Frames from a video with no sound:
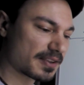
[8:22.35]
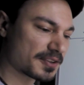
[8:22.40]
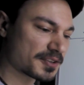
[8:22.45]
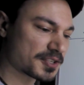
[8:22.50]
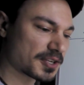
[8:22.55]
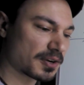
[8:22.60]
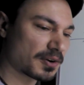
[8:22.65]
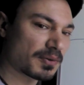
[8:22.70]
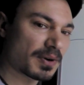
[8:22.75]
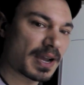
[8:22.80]

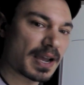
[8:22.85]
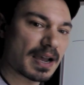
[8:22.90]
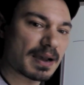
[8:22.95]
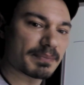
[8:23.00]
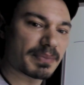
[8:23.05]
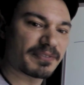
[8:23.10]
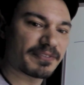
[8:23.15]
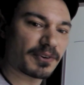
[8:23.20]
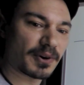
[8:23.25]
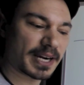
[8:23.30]
So
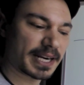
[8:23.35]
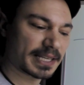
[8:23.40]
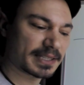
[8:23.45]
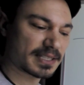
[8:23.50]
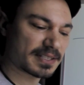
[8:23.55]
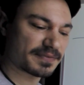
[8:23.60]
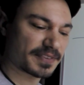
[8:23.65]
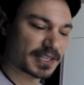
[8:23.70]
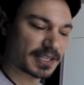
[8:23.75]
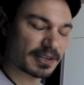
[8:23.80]
before I end
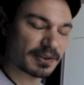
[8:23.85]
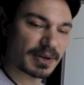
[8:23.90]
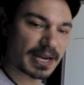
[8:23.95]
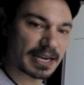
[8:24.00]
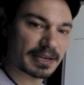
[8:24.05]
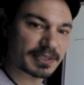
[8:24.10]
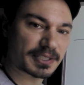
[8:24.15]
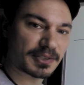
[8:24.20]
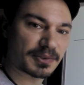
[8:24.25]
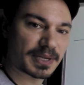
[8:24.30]
this video,
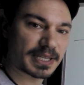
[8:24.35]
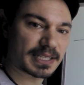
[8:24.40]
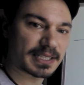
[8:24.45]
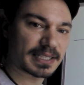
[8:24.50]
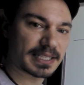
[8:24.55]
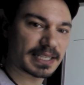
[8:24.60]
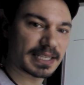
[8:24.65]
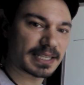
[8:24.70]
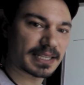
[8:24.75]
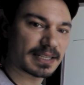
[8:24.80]
I would
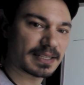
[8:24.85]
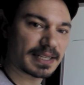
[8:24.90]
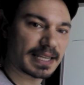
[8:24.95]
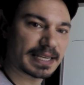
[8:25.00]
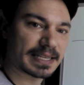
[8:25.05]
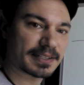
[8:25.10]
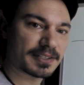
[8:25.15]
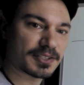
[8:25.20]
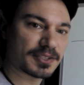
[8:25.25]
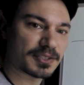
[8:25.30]
quickly
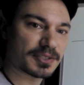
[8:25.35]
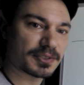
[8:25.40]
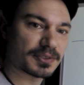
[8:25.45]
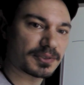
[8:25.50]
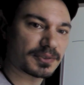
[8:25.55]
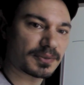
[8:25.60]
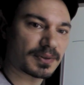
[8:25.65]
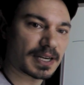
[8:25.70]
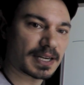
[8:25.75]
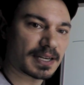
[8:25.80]
like
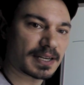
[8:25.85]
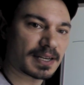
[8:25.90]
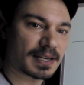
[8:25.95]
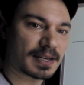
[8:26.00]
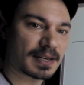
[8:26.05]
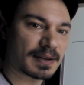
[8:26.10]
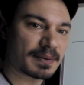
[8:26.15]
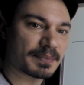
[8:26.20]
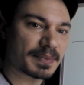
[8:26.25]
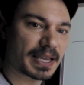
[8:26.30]
to
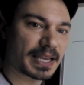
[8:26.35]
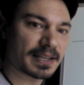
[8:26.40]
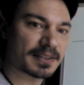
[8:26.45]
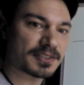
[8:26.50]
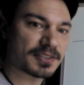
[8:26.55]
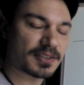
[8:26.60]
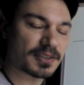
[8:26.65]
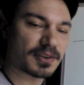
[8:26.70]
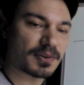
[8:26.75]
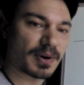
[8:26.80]

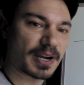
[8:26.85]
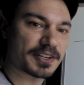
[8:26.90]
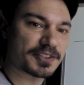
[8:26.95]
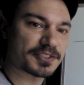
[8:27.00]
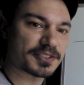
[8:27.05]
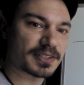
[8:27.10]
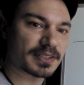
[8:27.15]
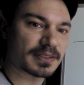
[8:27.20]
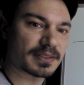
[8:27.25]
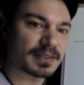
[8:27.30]
answer the
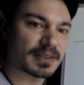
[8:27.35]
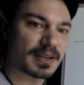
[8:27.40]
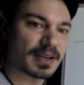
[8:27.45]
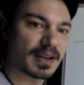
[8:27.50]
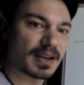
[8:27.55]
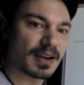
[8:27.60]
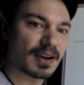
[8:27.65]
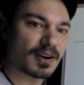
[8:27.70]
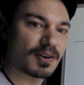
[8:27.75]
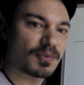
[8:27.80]
question,
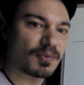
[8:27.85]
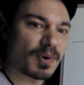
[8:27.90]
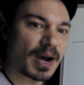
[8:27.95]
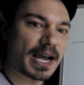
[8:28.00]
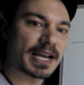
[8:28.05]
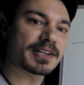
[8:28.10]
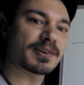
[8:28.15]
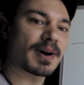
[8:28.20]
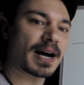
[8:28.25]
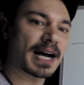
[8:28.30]

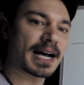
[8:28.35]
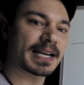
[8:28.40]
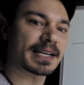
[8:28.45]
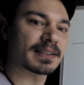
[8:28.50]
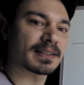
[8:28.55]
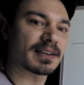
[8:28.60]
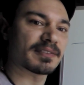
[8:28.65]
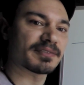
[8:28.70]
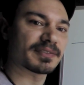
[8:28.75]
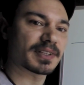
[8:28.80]
why do I
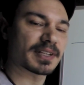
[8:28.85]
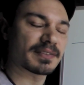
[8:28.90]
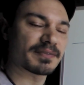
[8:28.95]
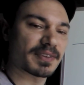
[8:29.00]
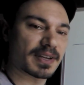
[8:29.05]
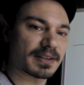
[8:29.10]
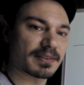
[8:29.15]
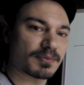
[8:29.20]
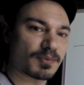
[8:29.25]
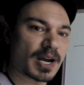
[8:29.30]
love
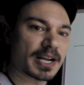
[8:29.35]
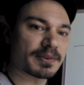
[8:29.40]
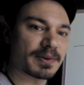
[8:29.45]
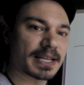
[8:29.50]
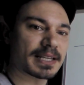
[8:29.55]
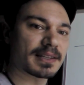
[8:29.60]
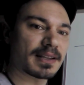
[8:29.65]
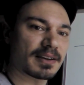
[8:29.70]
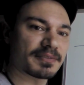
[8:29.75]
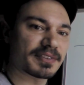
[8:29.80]

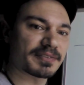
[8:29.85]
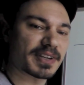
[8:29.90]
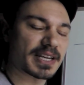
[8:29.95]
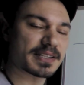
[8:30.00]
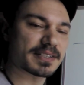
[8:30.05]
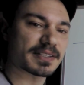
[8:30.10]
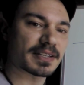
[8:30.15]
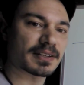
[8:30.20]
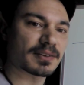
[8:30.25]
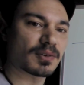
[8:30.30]

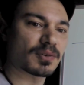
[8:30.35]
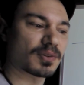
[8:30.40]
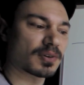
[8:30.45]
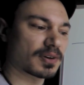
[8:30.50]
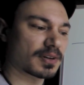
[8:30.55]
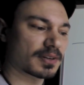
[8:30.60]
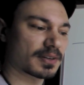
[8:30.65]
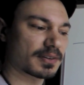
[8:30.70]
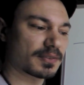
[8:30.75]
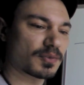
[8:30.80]
investing,
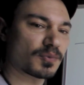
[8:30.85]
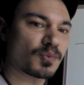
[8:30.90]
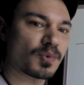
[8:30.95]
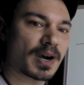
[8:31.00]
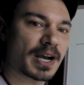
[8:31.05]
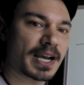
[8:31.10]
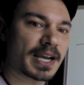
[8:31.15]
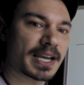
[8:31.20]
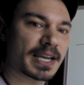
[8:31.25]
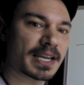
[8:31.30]
or
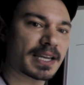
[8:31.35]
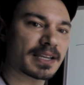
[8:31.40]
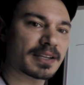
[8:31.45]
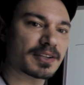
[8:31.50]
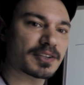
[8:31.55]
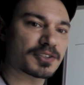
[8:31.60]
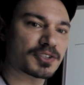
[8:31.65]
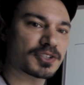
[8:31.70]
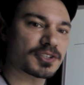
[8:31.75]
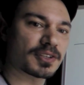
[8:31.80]

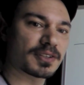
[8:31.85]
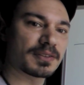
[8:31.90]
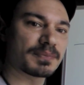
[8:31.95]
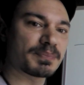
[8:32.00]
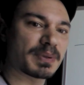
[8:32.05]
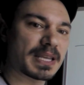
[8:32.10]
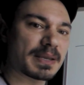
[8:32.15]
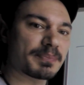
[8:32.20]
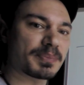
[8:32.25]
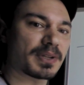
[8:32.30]
why should
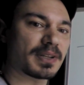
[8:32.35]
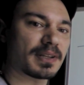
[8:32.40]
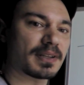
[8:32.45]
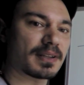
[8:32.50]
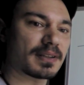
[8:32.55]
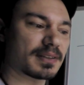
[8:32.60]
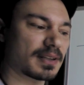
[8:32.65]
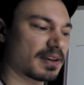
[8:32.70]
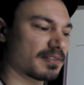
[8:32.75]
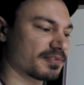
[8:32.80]

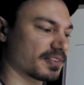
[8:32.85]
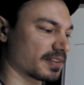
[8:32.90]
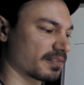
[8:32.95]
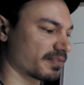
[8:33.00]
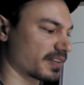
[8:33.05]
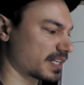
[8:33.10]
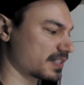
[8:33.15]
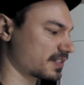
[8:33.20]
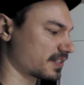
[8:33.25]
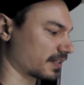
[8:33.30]
people love
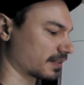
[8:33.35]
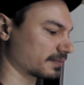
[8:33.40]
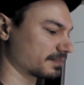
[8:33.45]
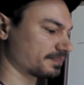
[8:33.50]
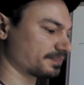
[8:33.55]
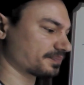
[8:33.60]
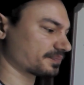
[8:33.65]
investing?